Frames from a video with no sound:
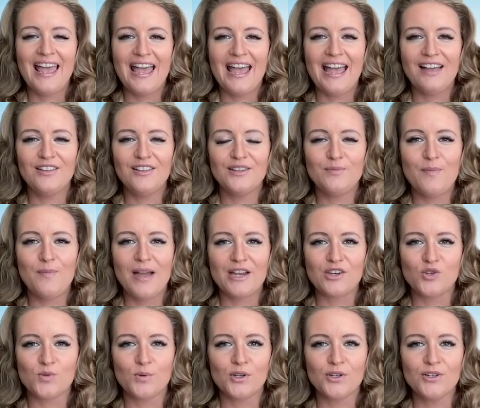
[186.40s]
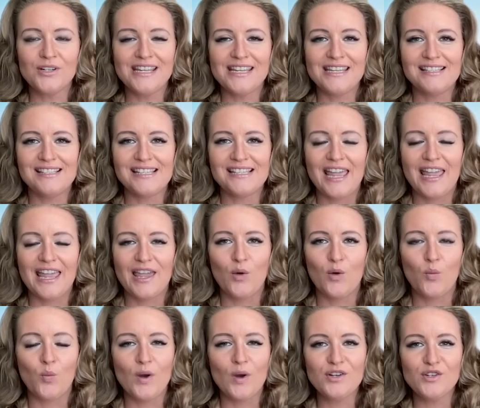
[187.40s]
Alan Mashburn is a
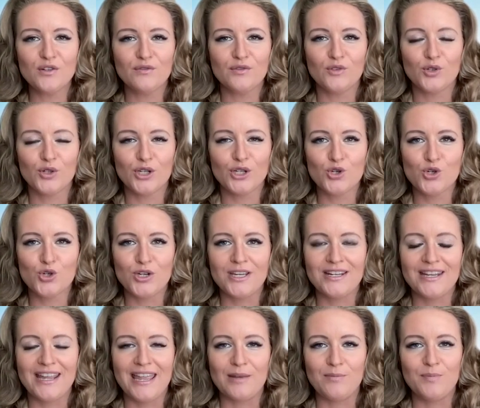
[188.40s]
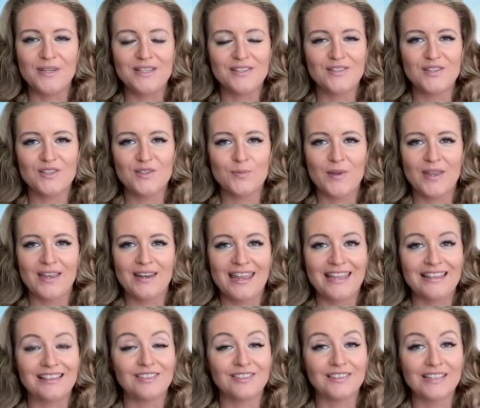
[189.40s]
wonderful Christian and businessman
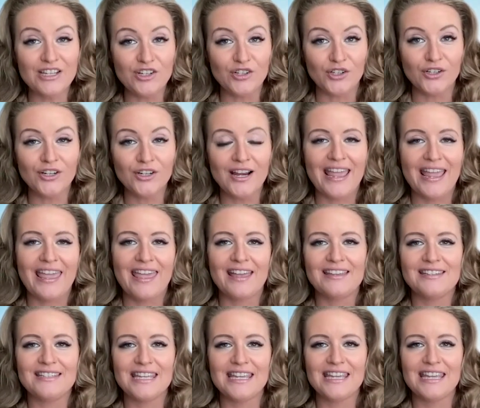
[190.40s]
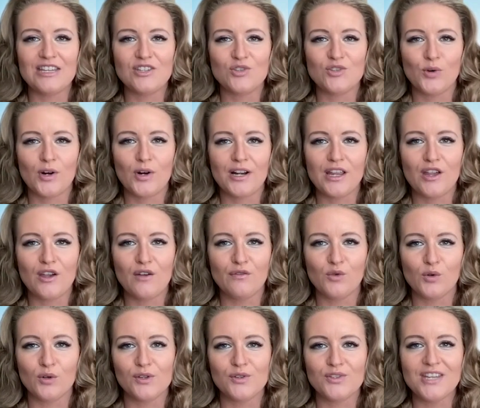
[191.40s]
and leader, and he is running
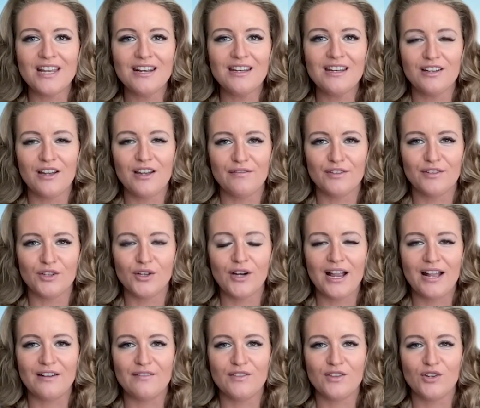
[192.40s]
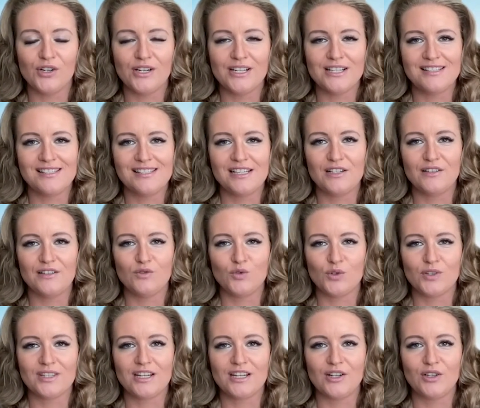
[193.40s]
for lieutenant governor out of the great state of
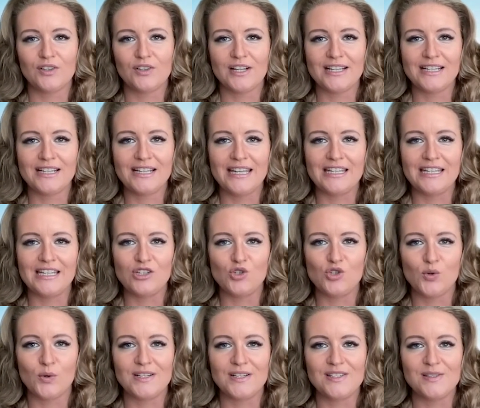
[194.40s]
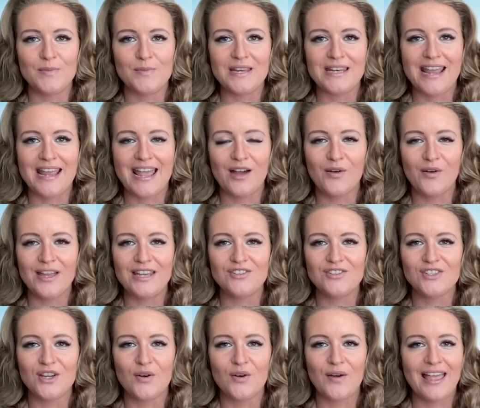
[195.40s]
North Carolina, and he joins me now. And
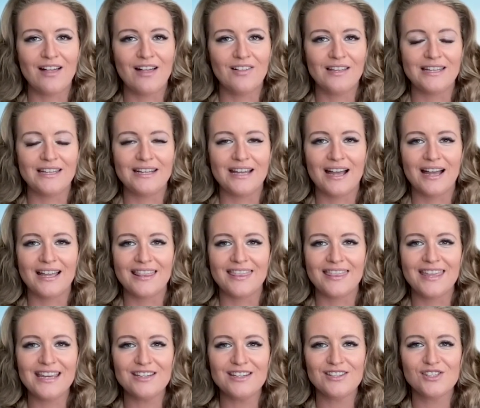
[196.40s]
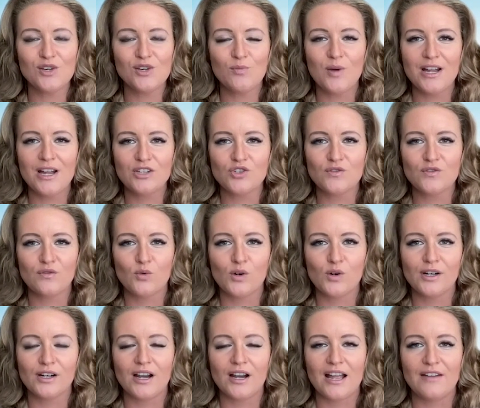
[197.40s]
so, Alan, thanks so much
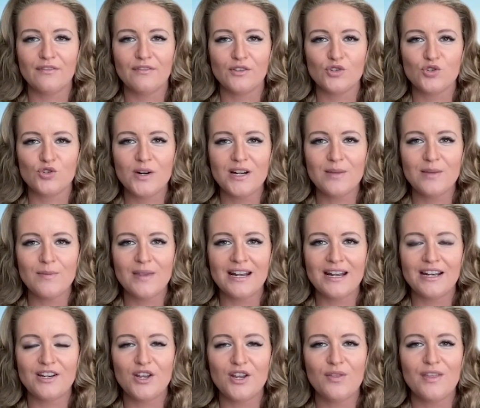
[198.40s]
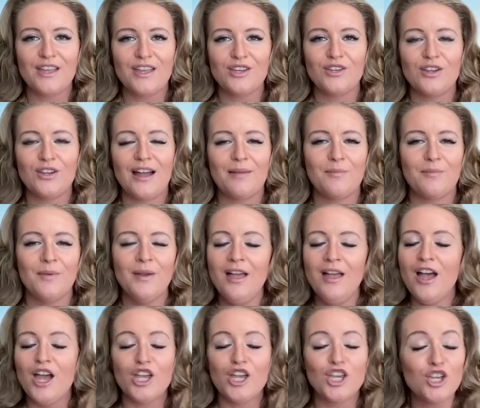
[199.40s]
for joining me. And I know that I'm
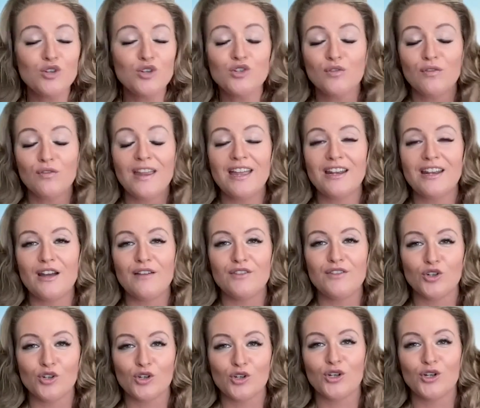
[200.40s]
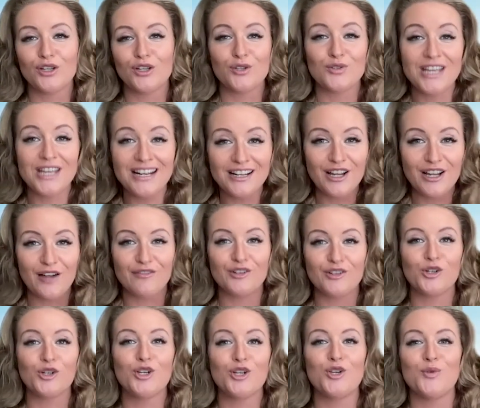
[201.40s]
a huge fan of your current lieutenant
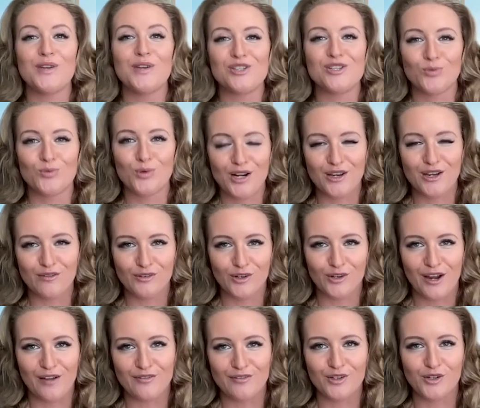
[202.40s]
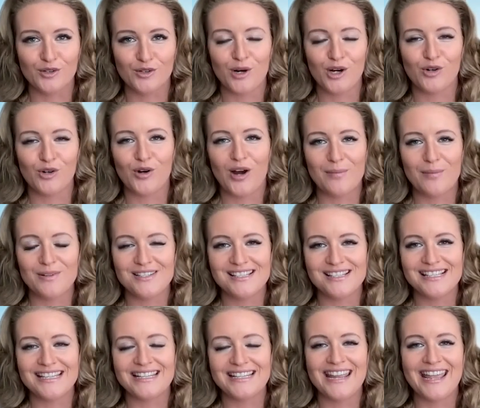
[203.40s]
governor, who is running for governor, Mark
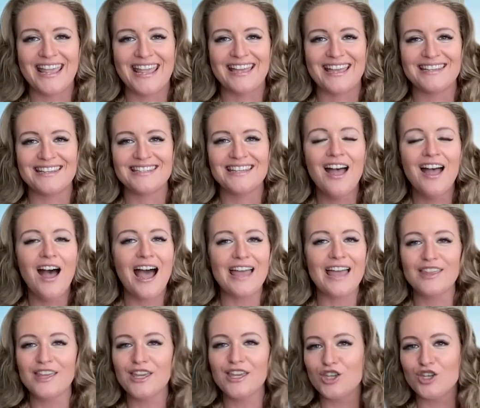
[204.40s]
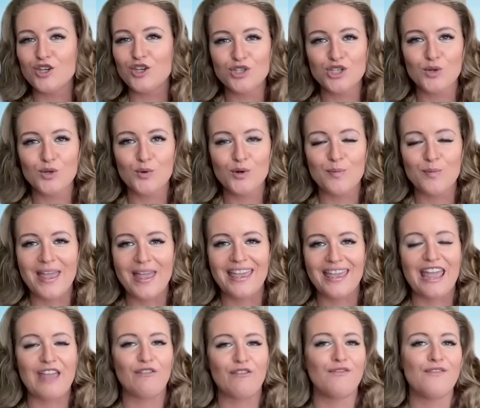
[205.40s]
Robinson, and I think you two would make
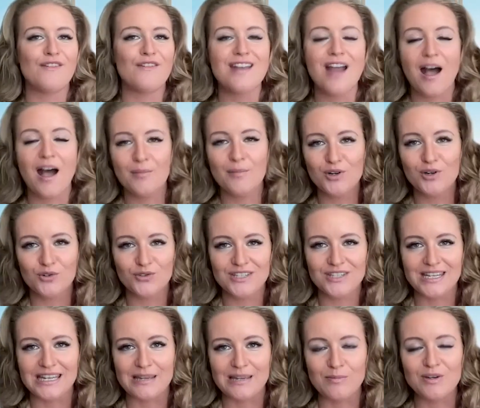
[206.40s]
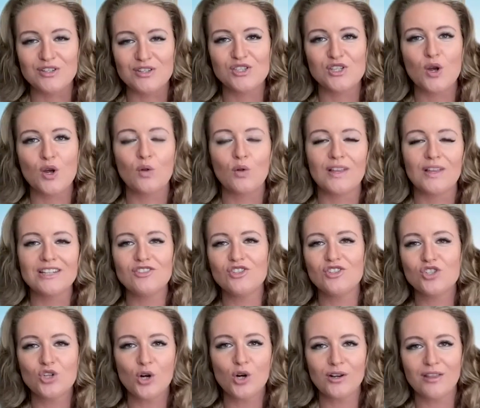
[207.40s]
a phenomenal team. So let's
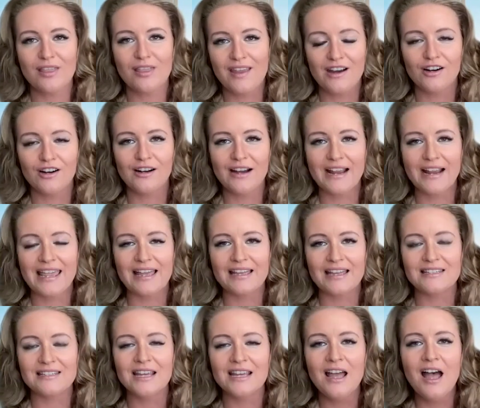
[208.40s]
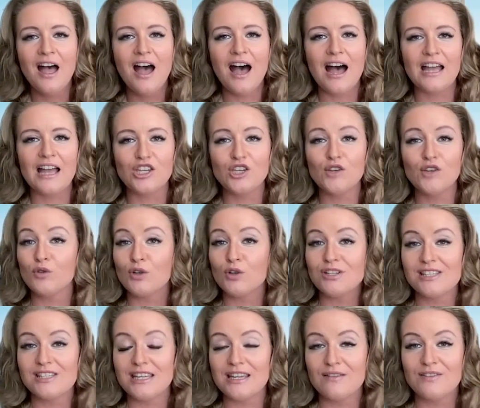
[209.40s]
start there. And you've
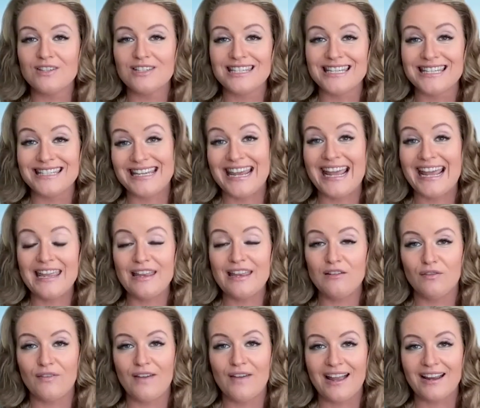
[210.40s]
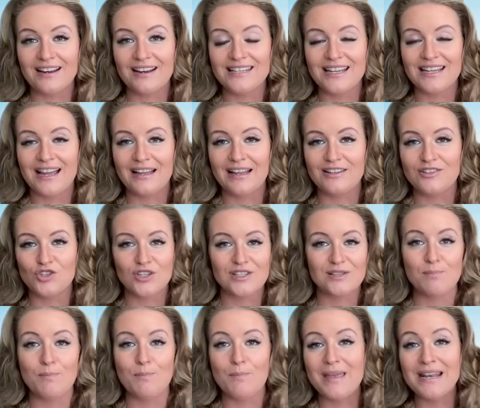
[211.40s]
received today, in fact, just
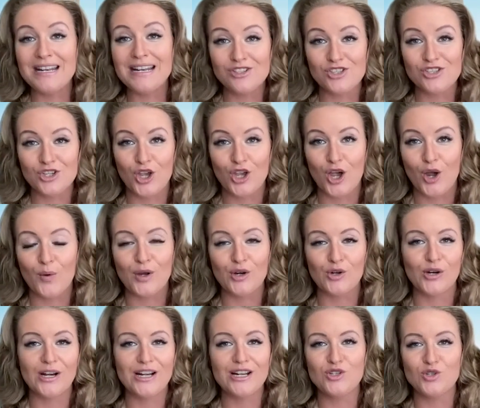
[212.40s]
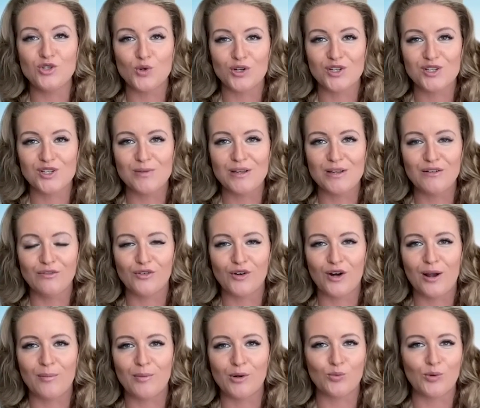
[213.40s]
minutes ago, a great endorsement
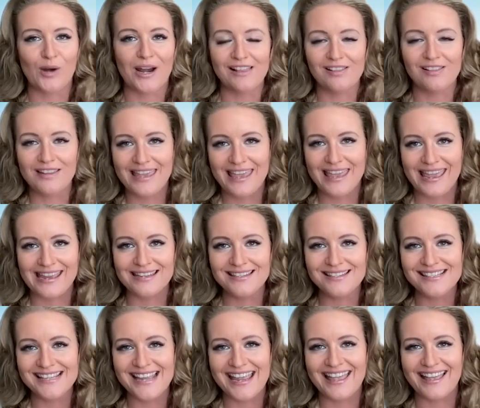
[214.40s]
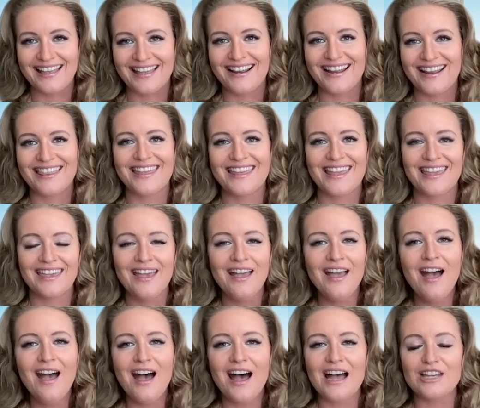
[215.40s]
from Riley Gaines. And I think
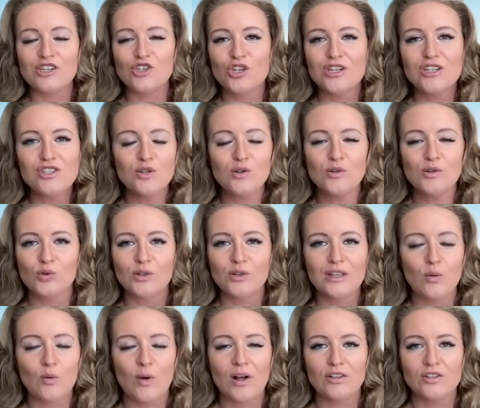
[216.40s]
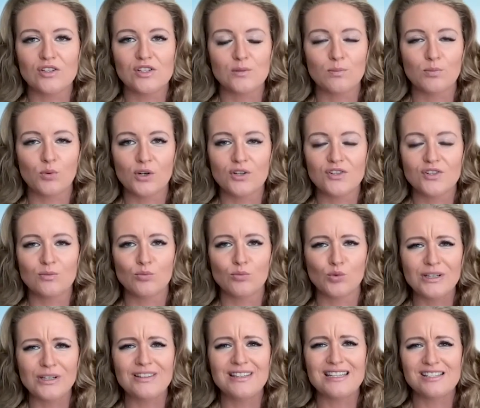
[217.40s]
she's doing really well to support some
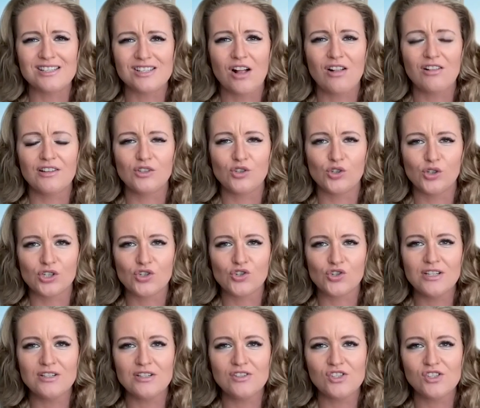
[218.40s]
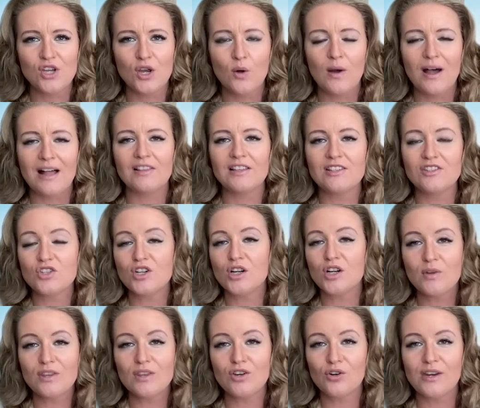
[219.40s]
really solid Christians. So let's start
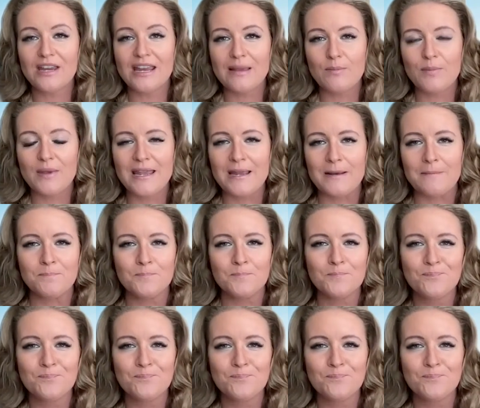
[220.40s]
with your campaign.